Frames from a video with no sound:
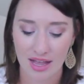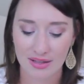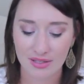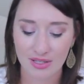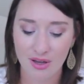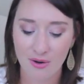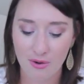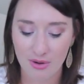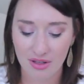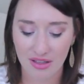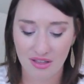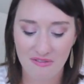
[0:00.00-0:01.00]
And
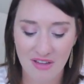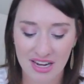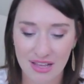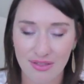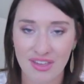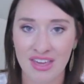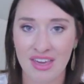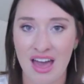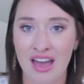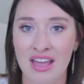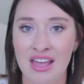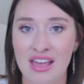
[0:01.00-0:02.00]
so, if anything,
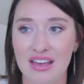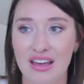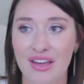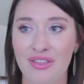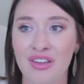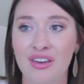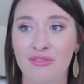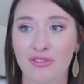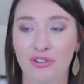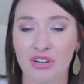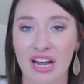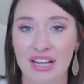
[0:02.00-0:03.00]
I think of
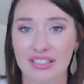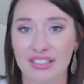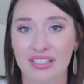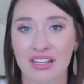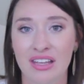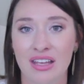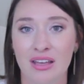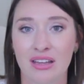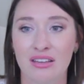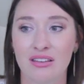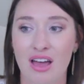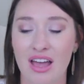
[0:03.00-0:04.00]
Christ
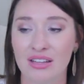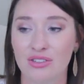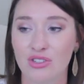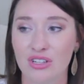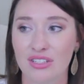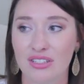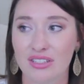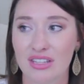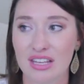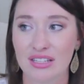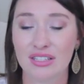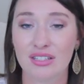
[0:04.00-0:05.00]
not as just
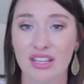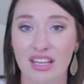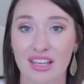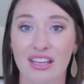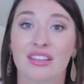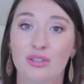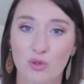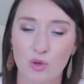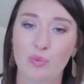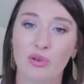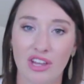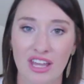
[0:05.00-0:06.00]
this
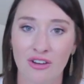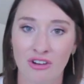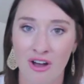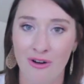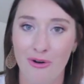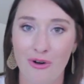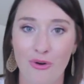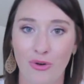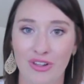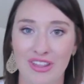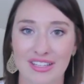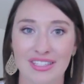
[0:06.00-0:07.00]
superhero
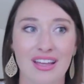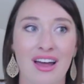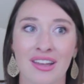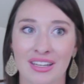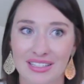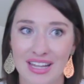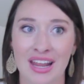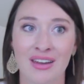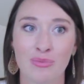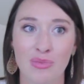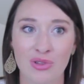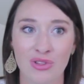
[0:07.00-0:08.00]
or this
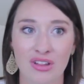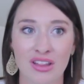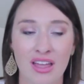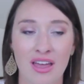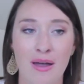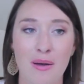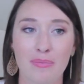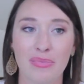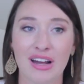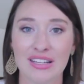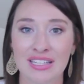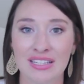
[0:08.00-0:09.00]
unattainable
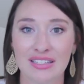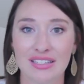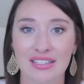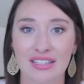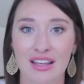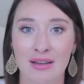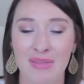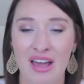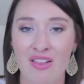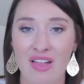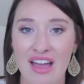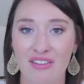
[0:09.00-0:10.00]
presence in
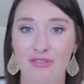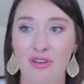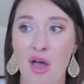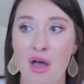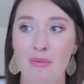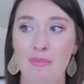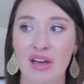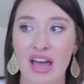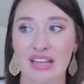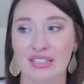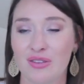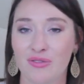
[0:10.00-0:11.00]
my life, but
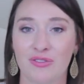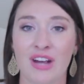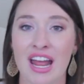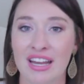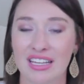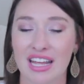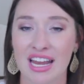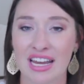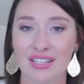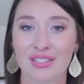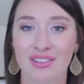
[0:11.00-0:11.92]
as a friend and as